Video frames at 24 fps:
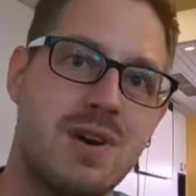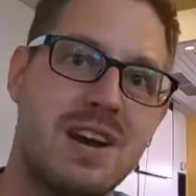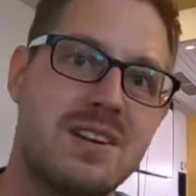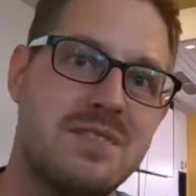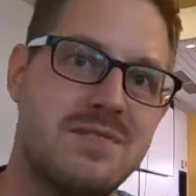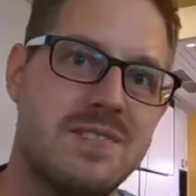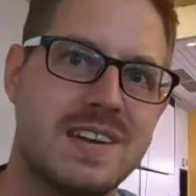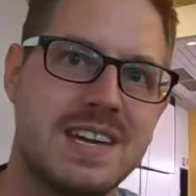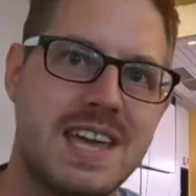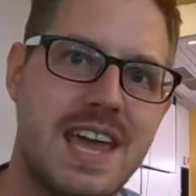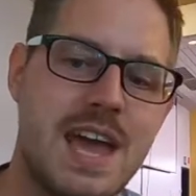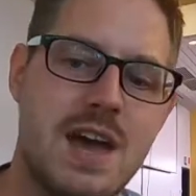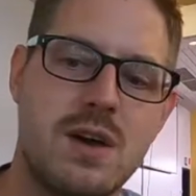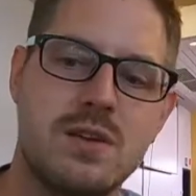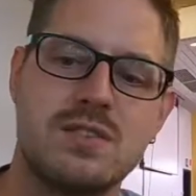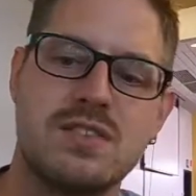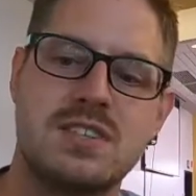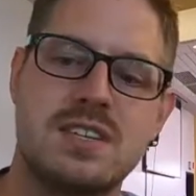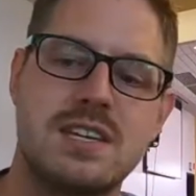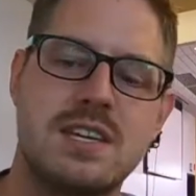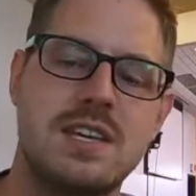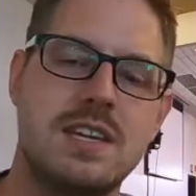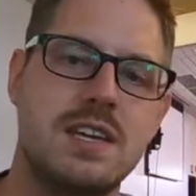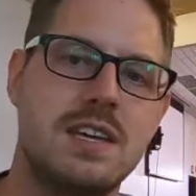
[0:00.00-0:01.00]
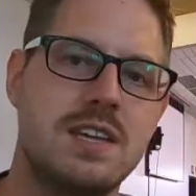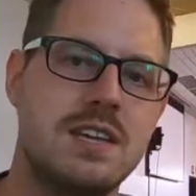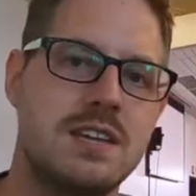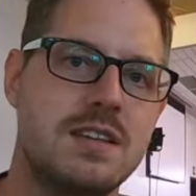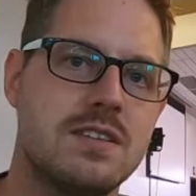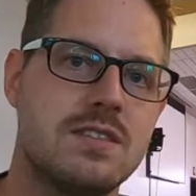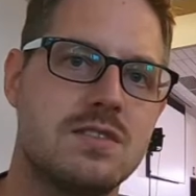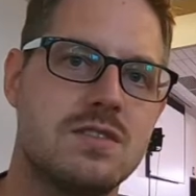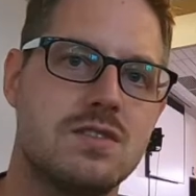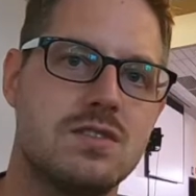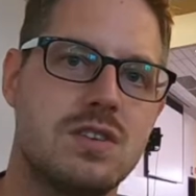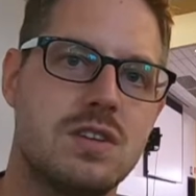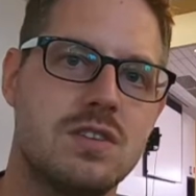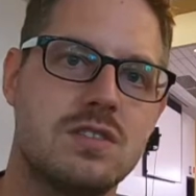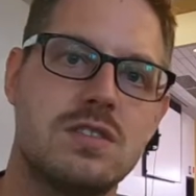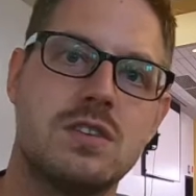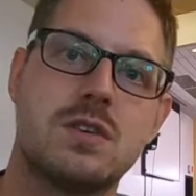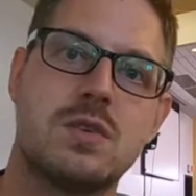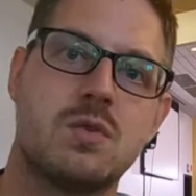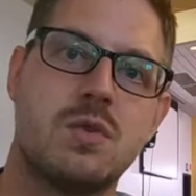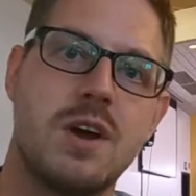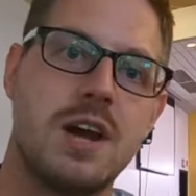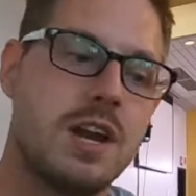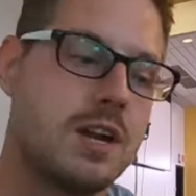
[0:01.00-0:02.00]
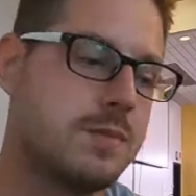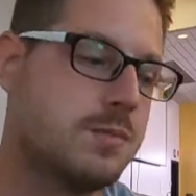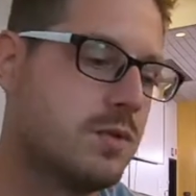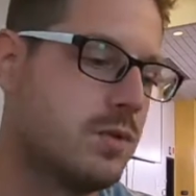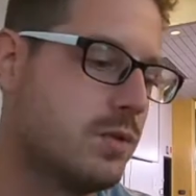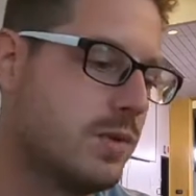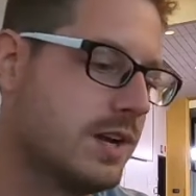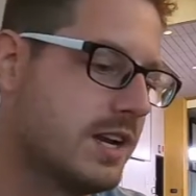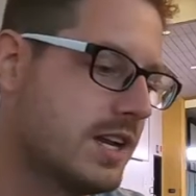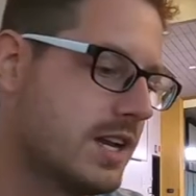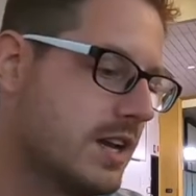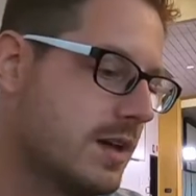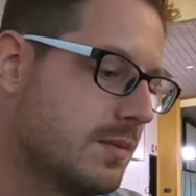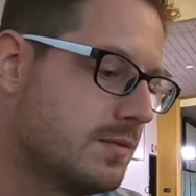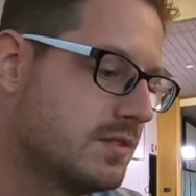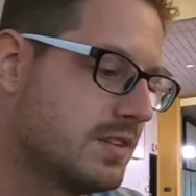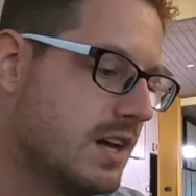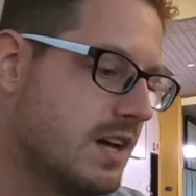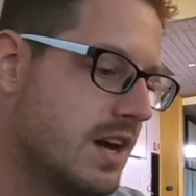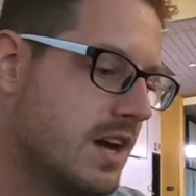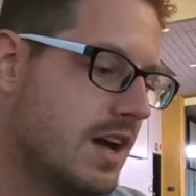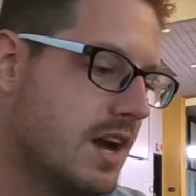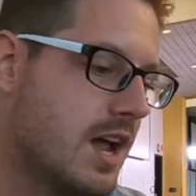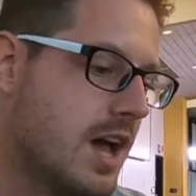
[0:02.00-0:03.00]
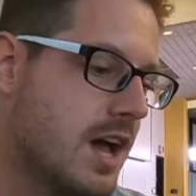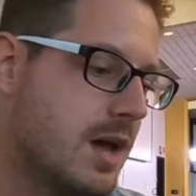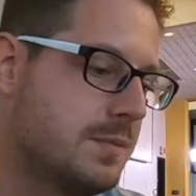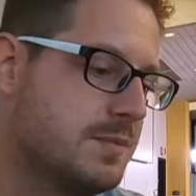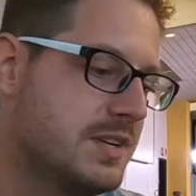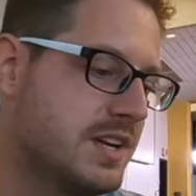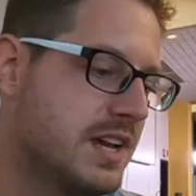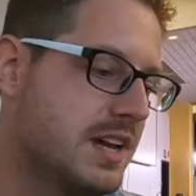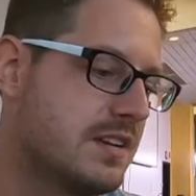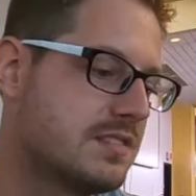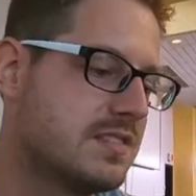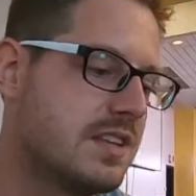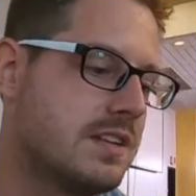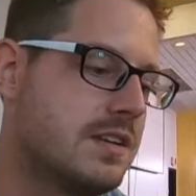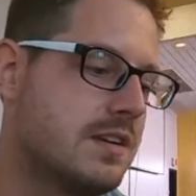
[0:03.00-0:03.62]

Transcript: Brent Fikowski is just incredible when it comes to odd objects.